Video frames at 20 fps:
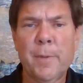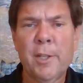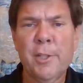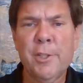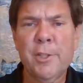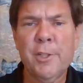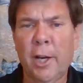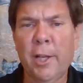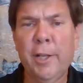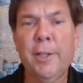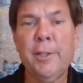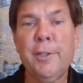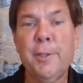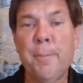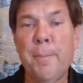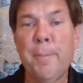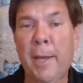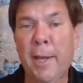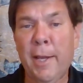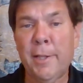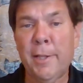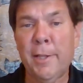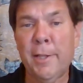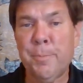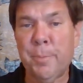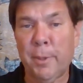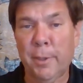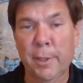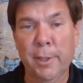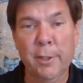China demands
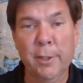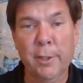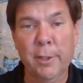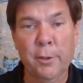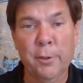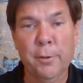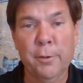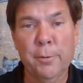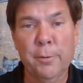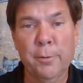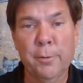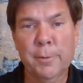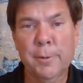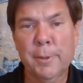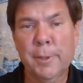political